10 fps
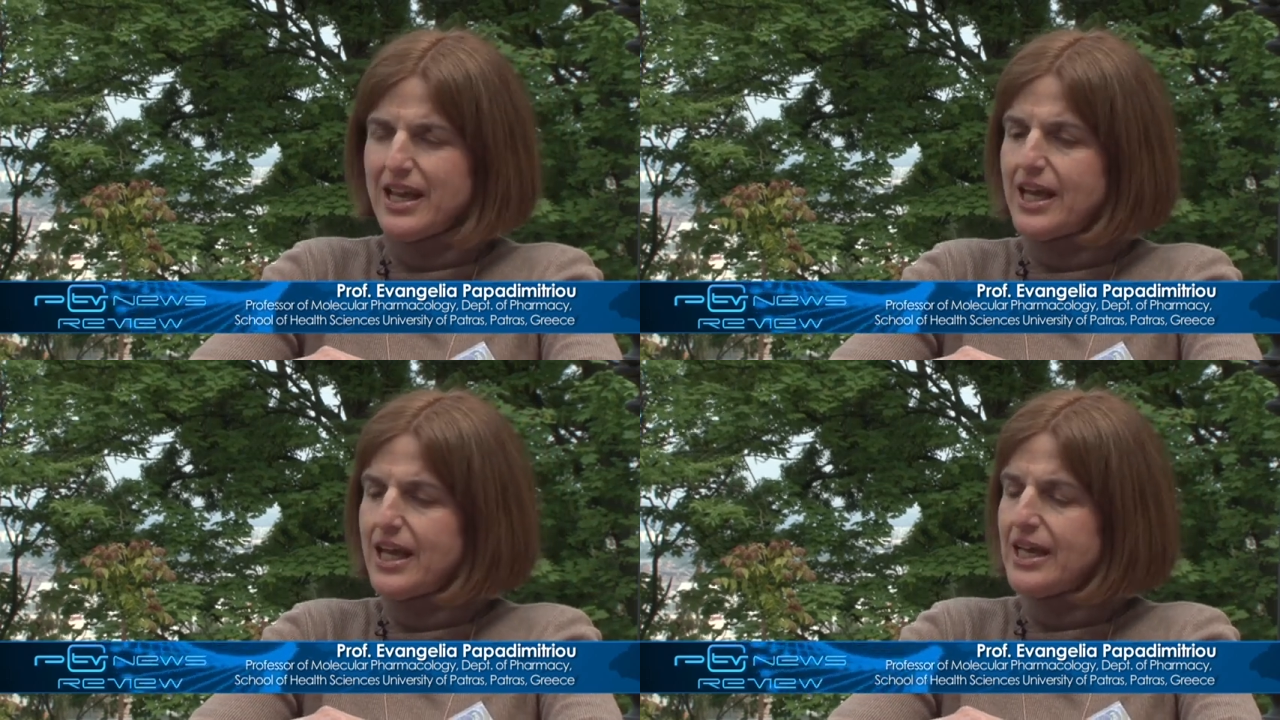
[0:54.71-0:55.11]

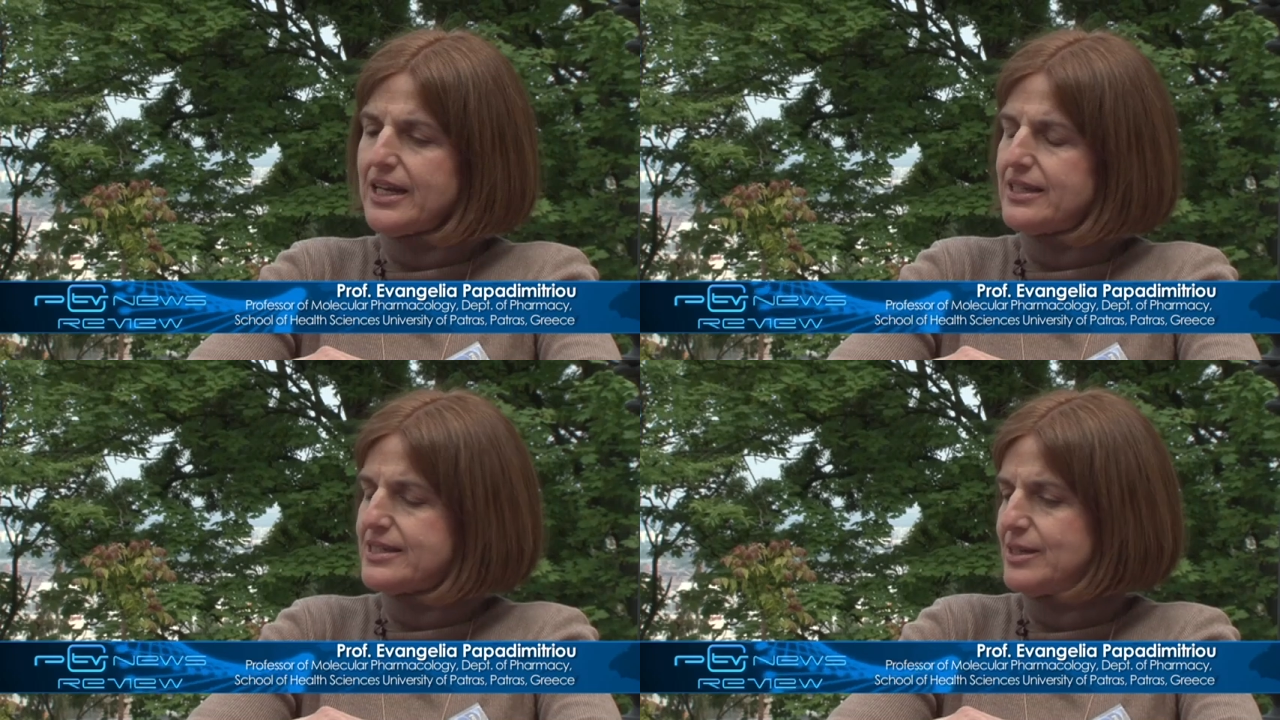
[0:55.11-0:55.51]

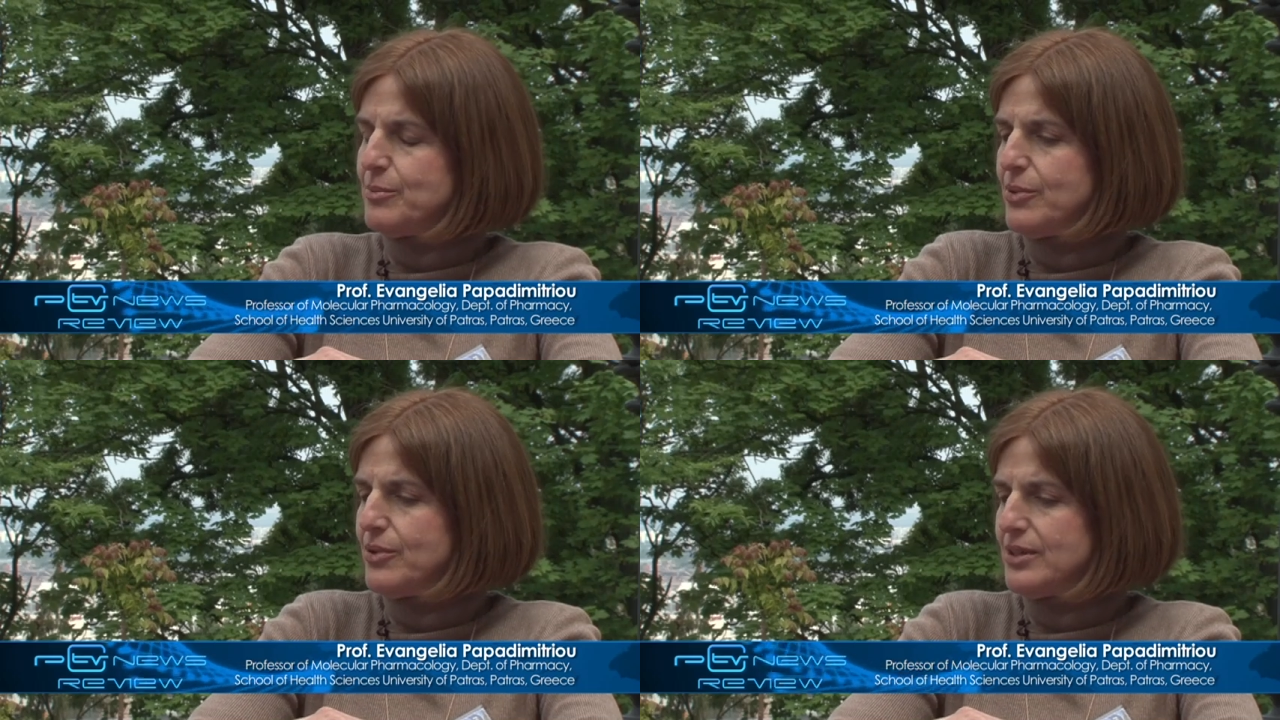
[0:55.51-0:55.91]
and at
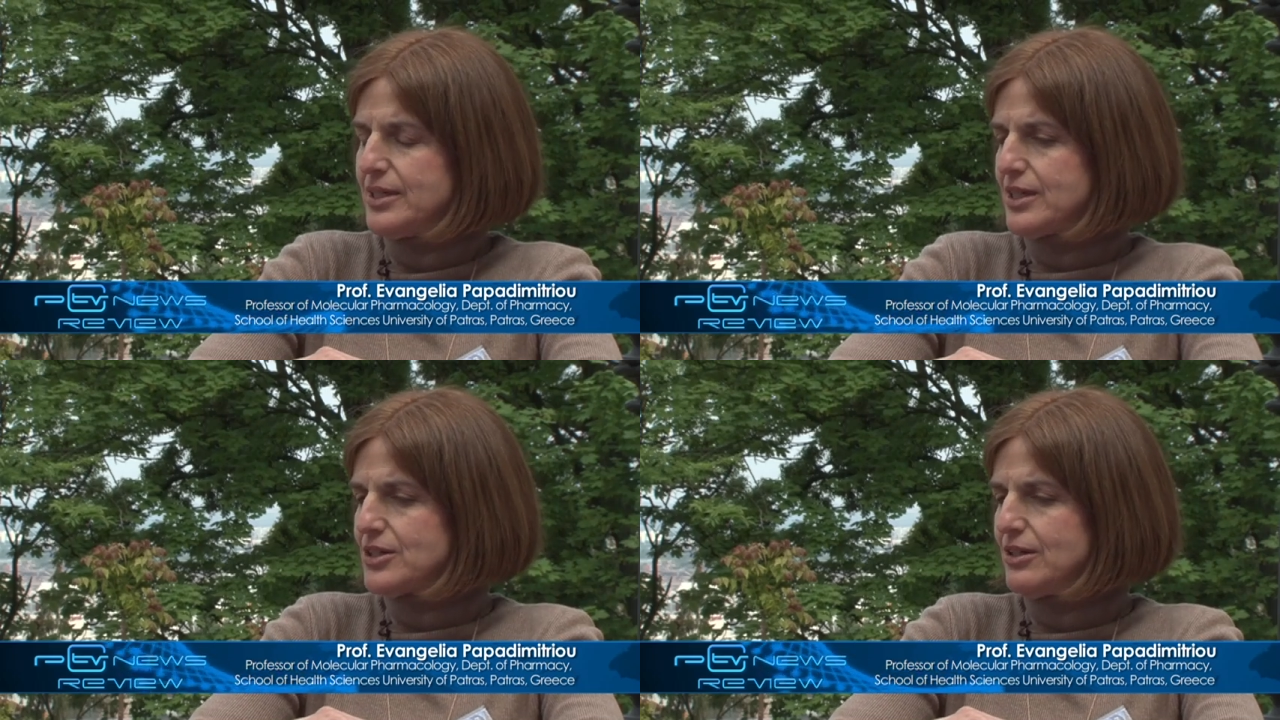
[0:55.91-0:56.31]
some
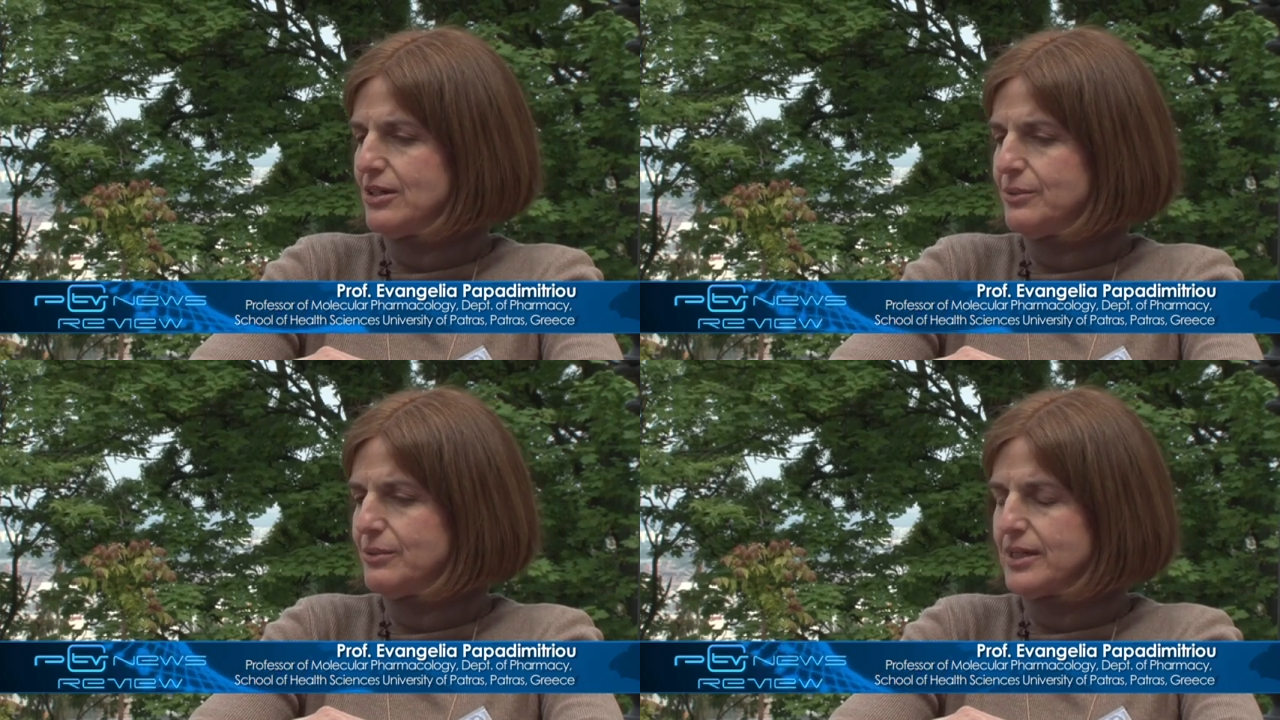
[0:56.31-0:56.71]
point,
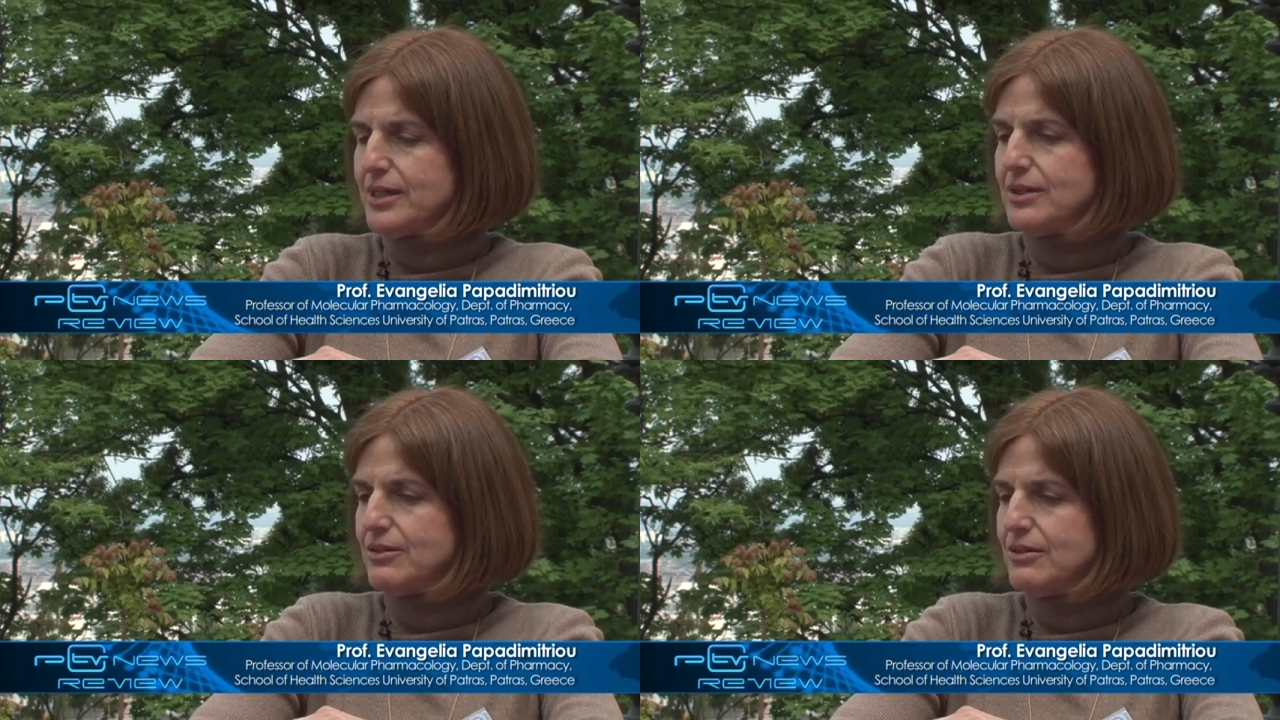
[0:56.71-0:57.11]
actually, when
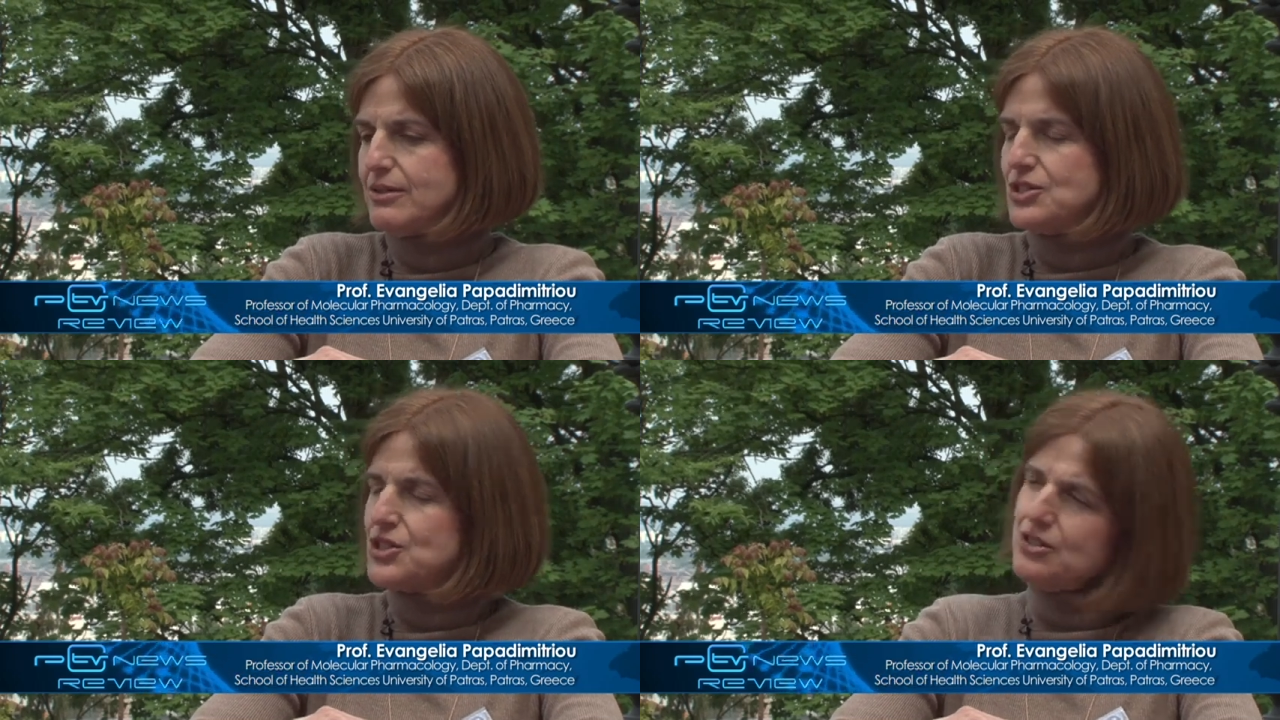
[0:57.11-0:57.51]
I got
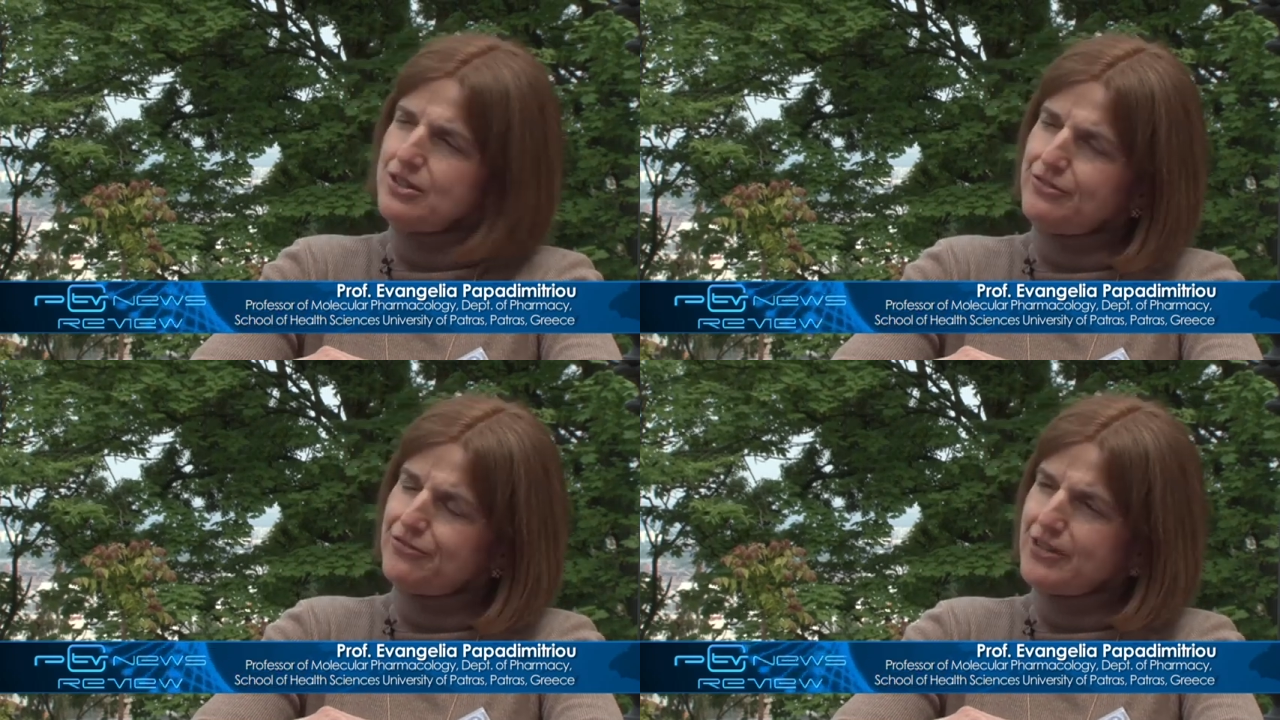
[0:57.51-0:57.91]
the
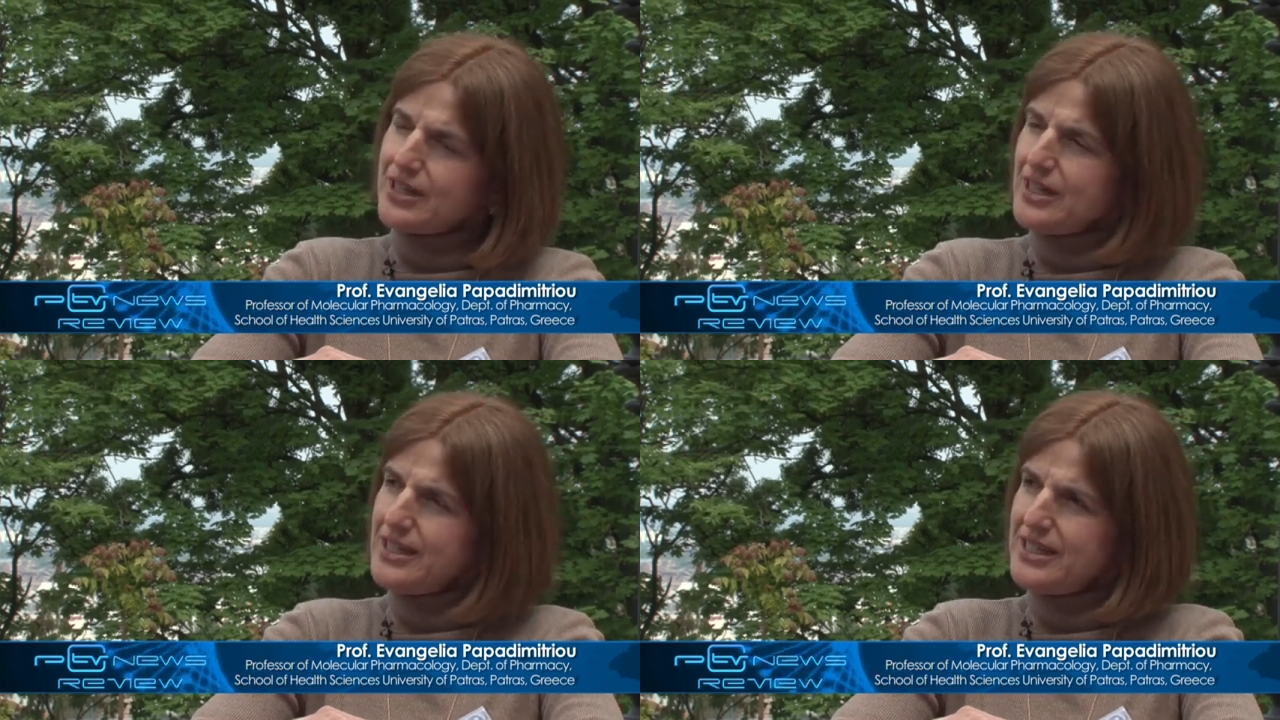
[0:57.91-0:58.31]
junior
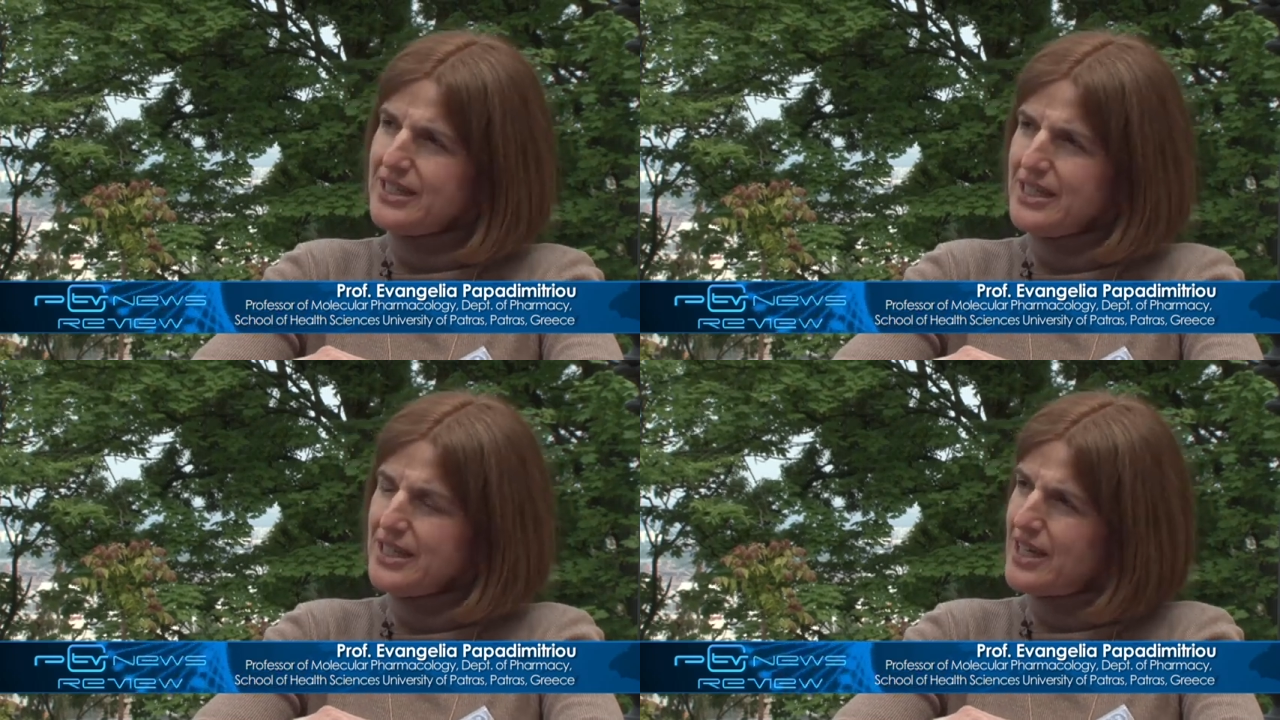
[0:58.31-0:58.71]

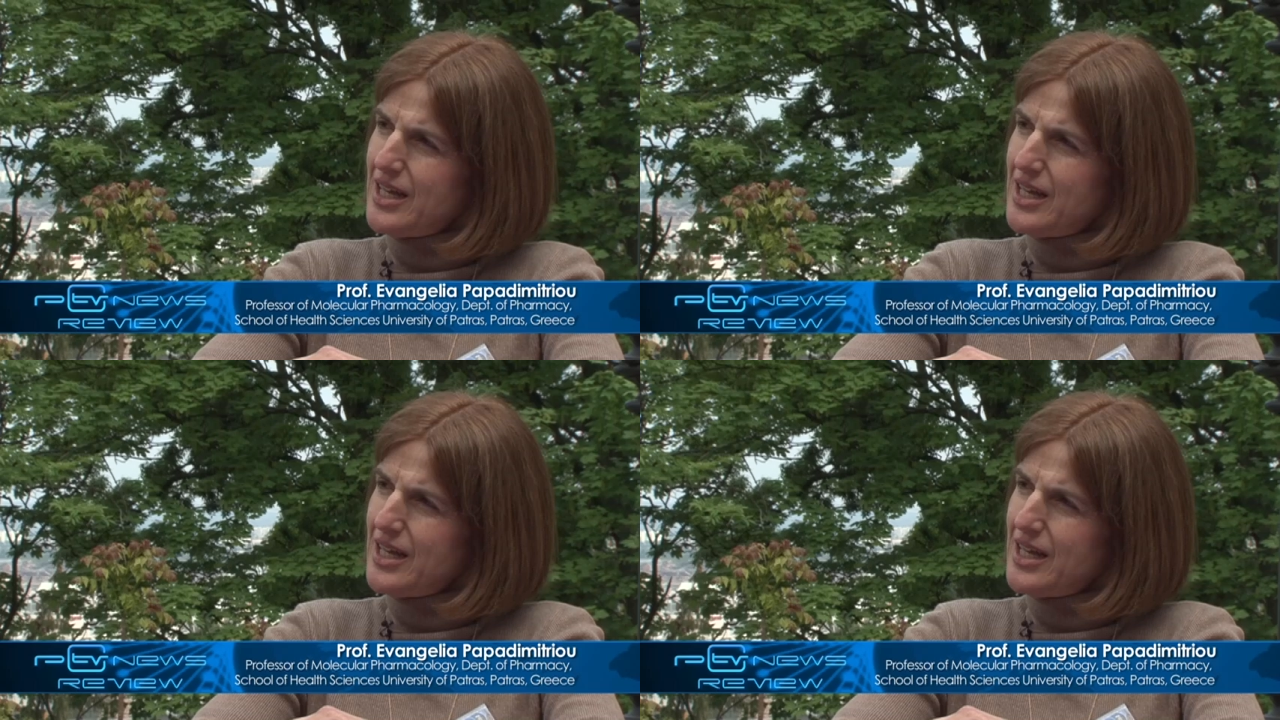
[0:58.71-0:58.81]
faculty